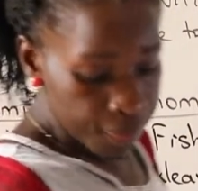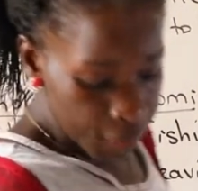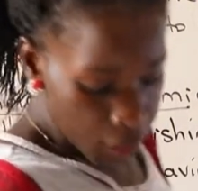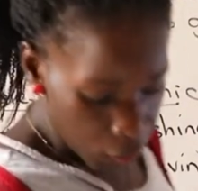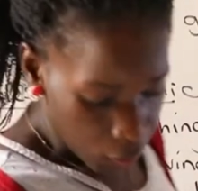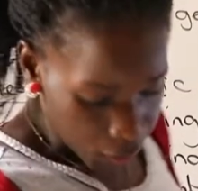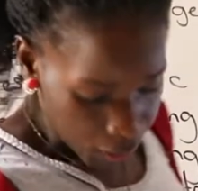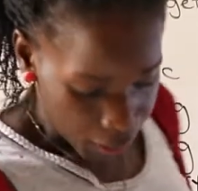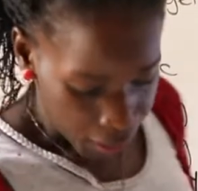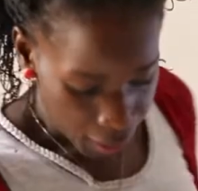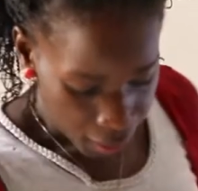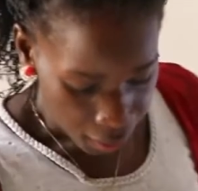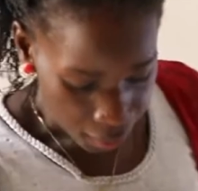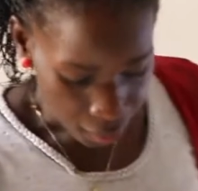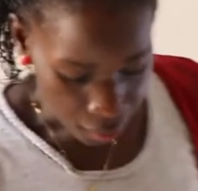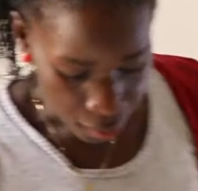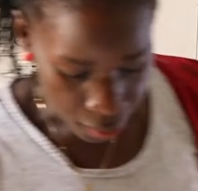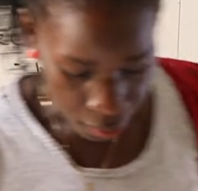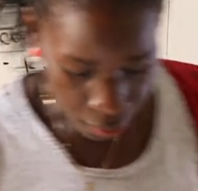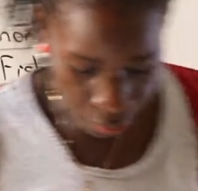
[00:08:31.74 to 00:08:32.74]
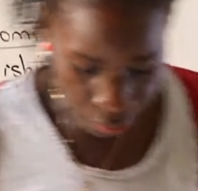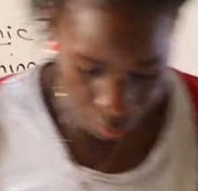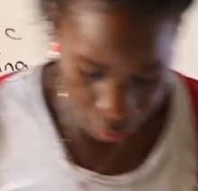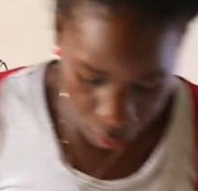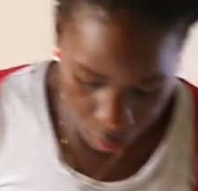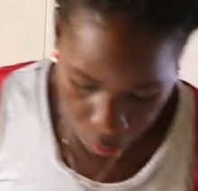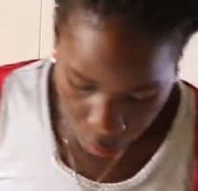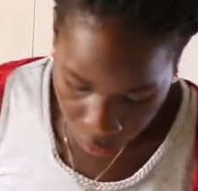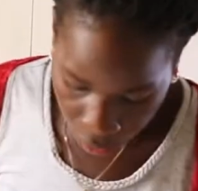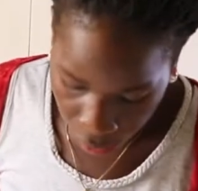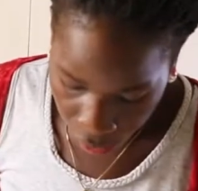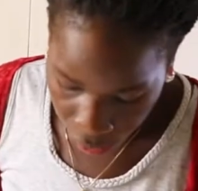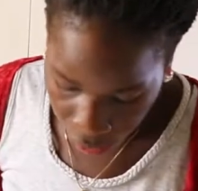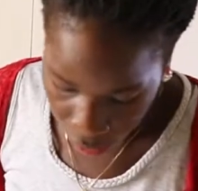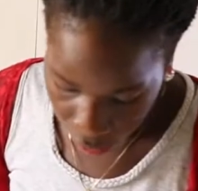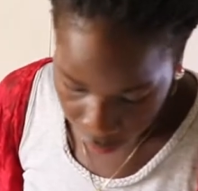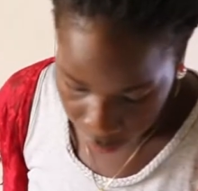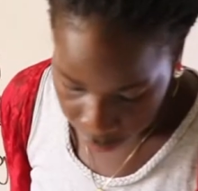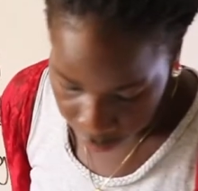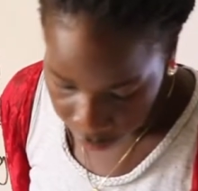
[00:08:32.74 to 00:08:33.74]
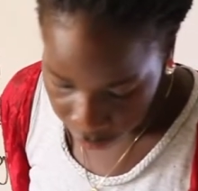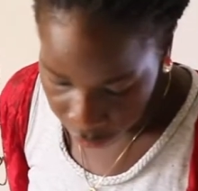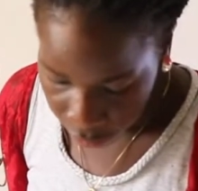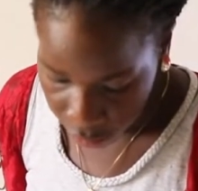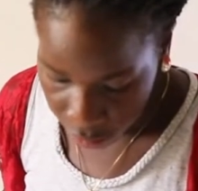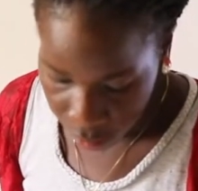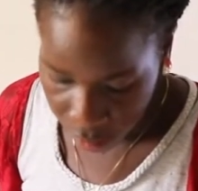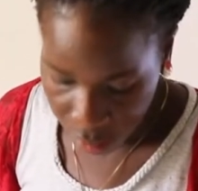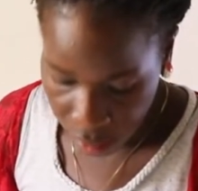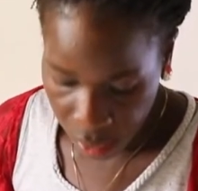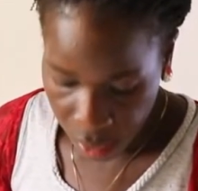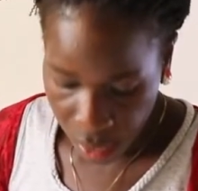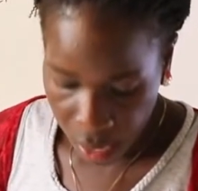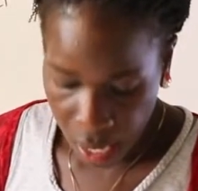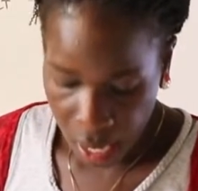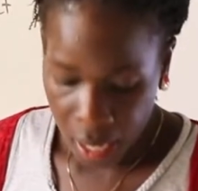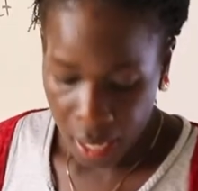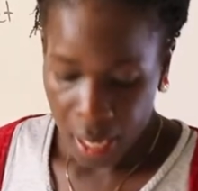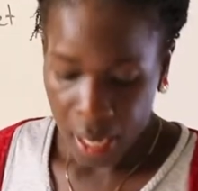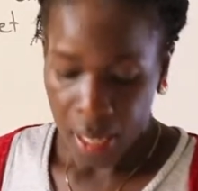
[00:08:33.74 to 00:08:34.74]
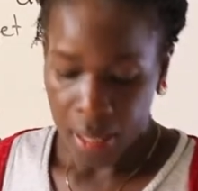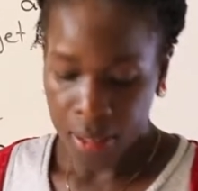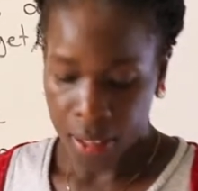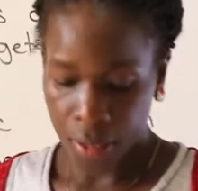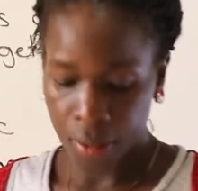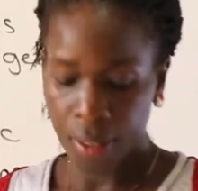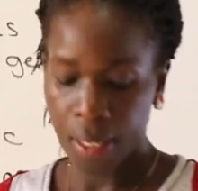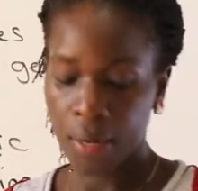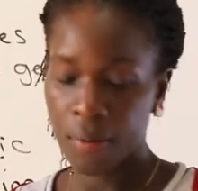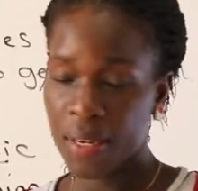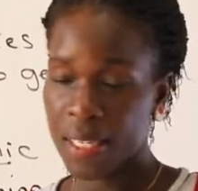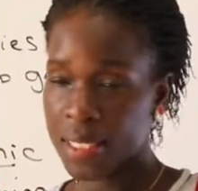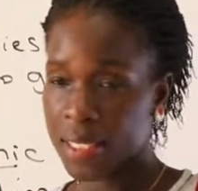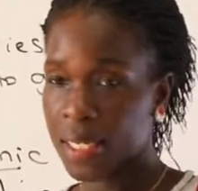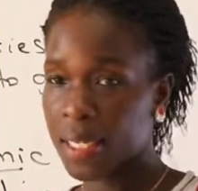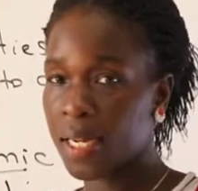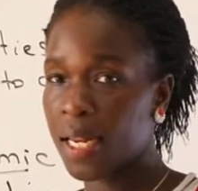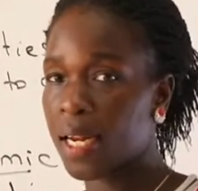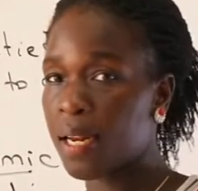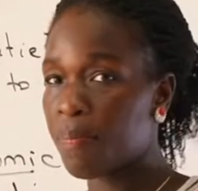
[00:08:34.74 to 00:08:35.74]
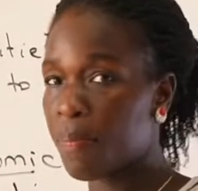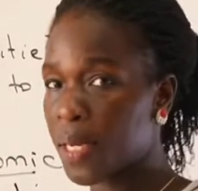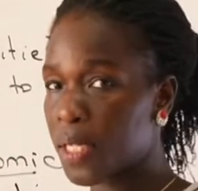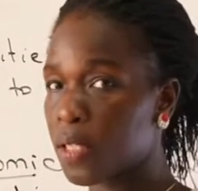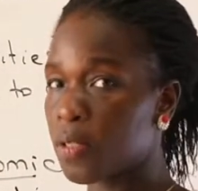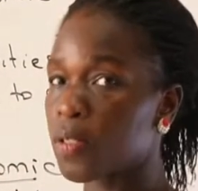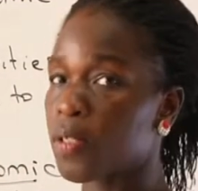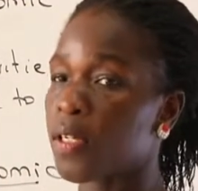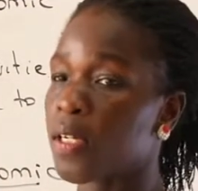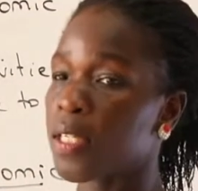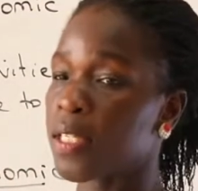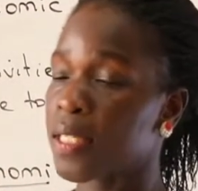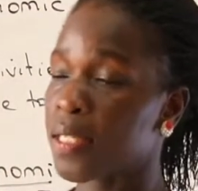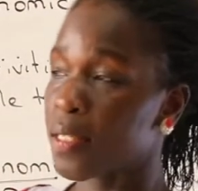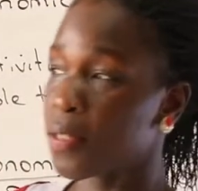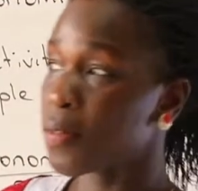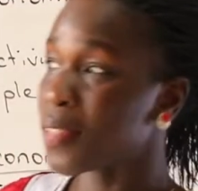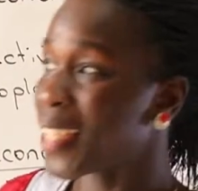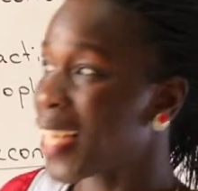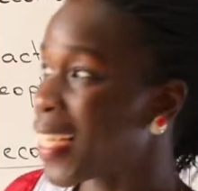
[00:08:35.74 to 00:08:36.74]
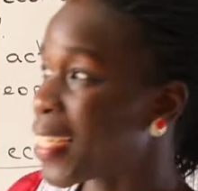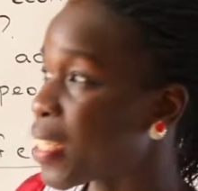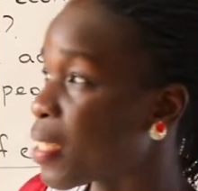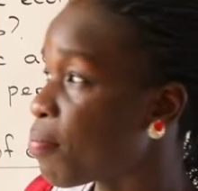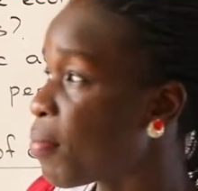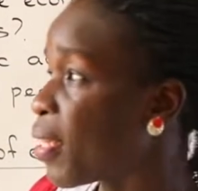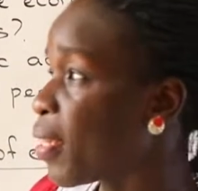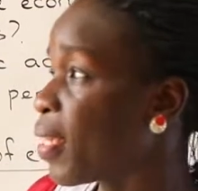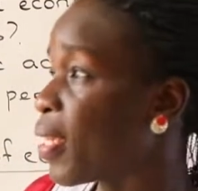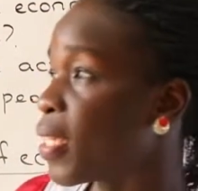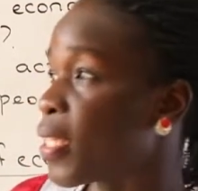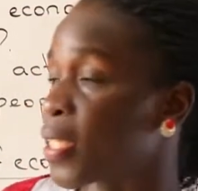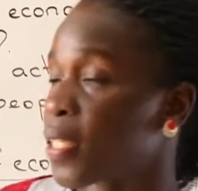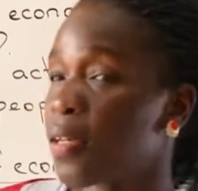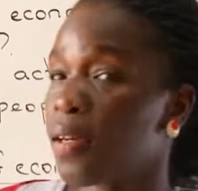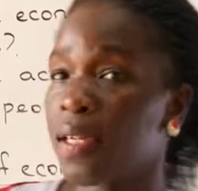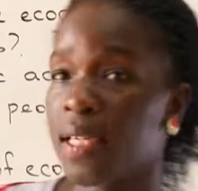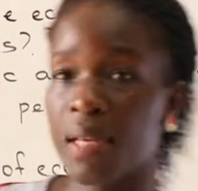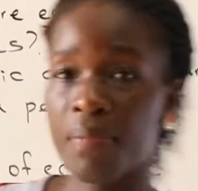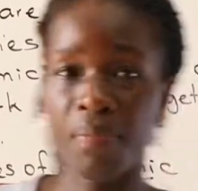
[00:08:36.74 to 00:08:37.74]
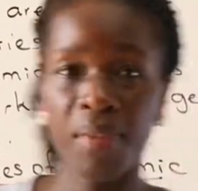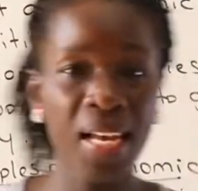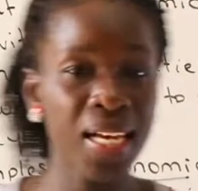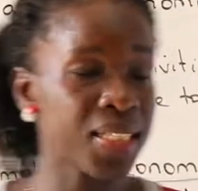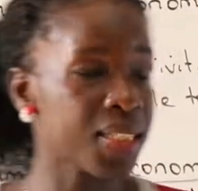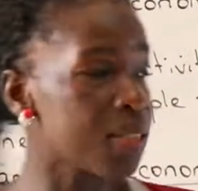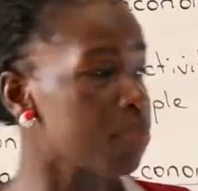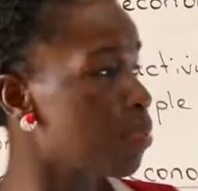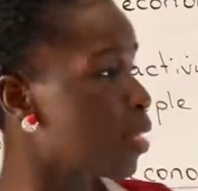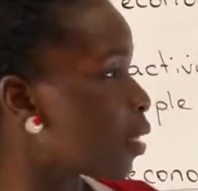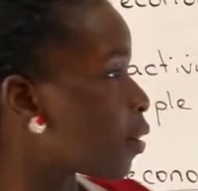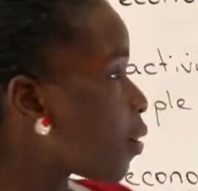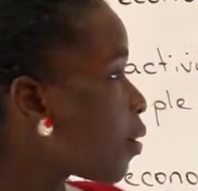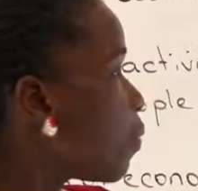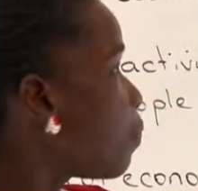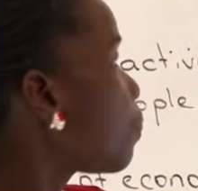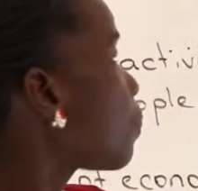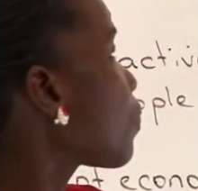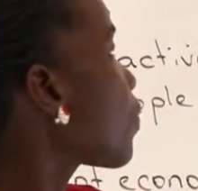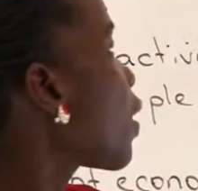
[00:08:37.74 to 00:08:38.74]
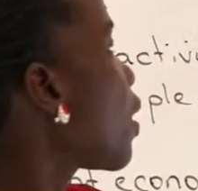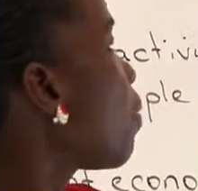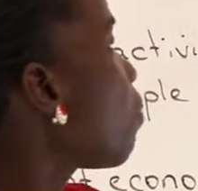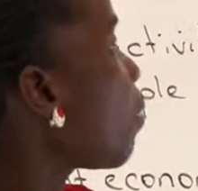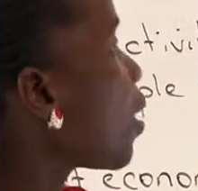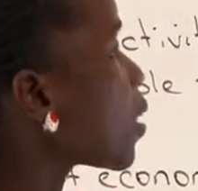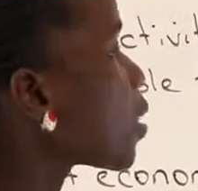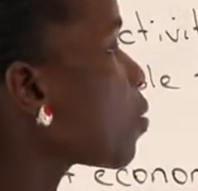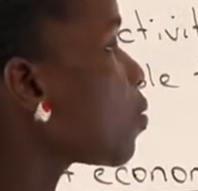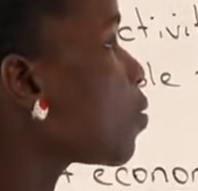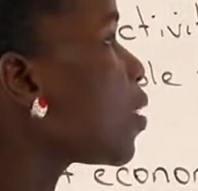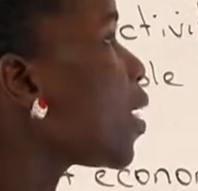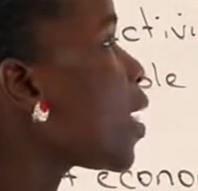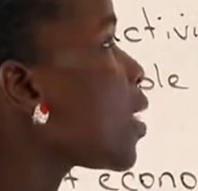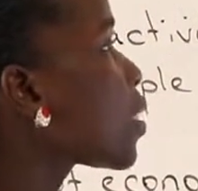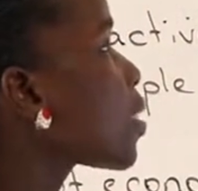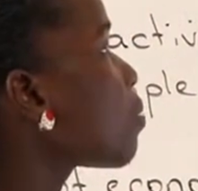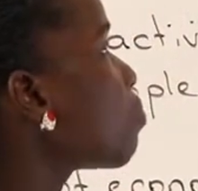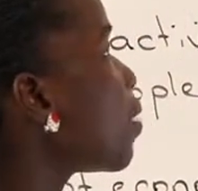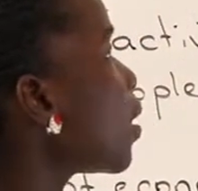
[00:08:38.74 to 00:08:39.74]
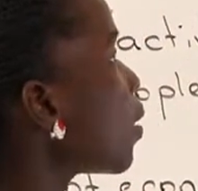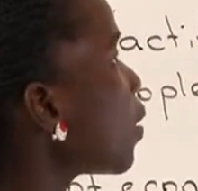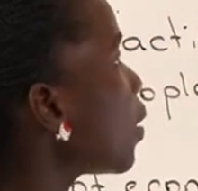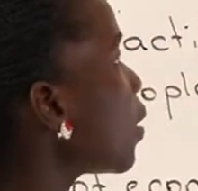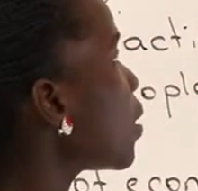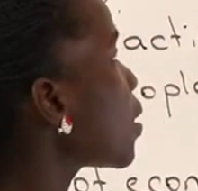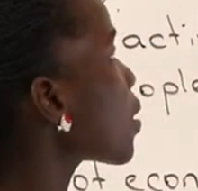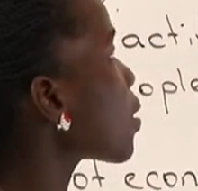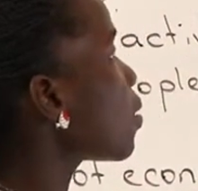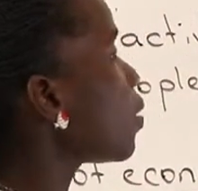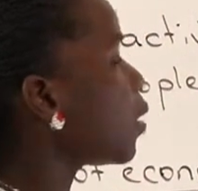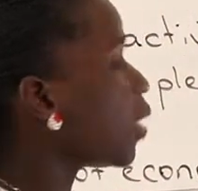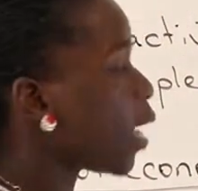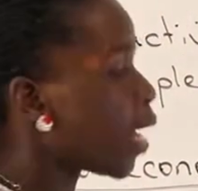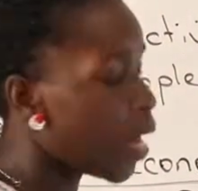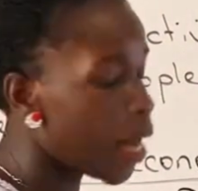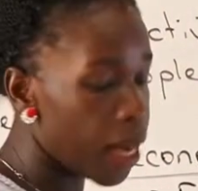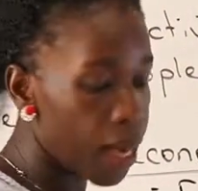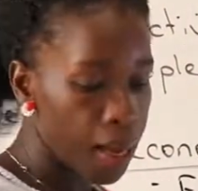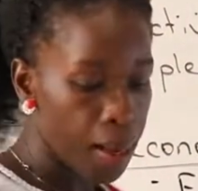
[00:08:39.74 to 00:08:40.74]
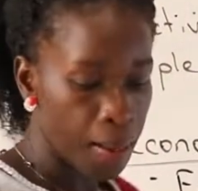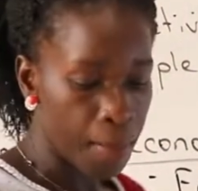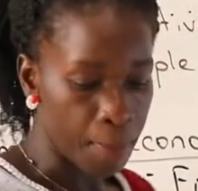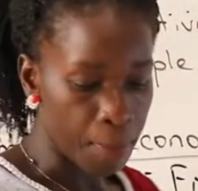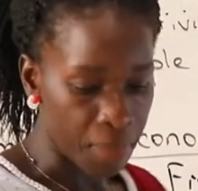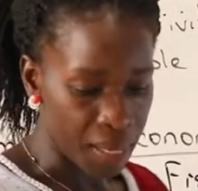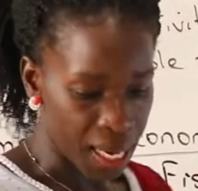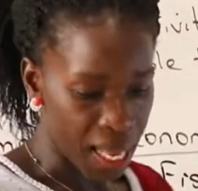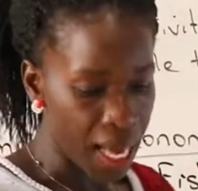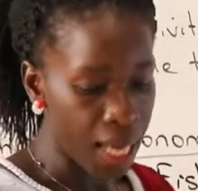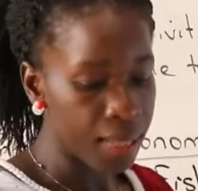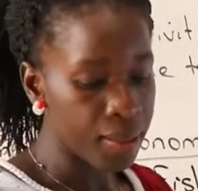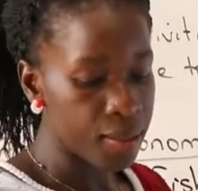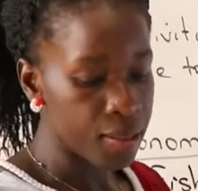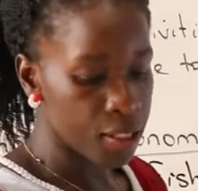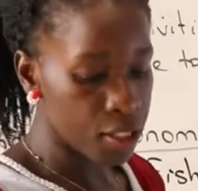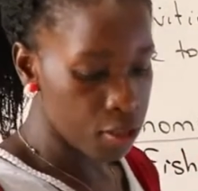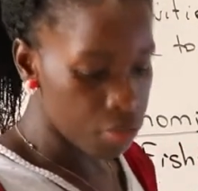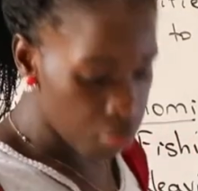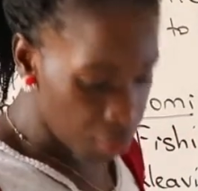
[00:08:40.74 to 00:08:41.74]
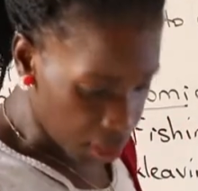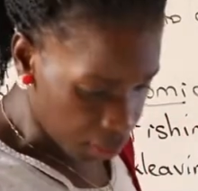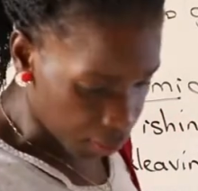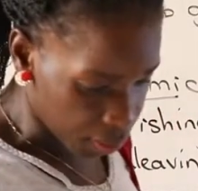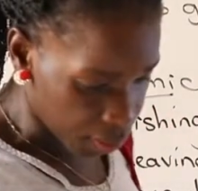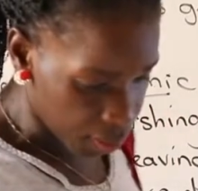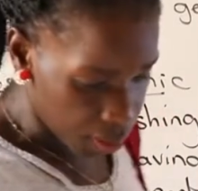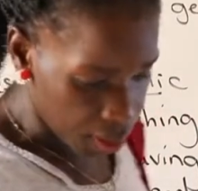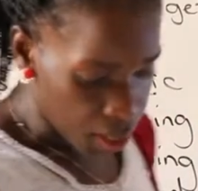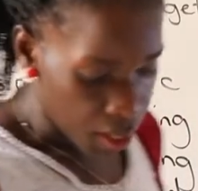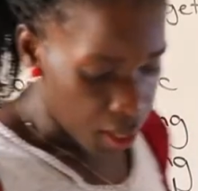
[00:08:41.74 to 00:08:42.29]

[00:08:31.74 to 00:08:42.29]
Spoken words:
Okay, then we have, we are saying that a person who does smithing is called a blacksmith. Person who does smithing is called a blacksmith.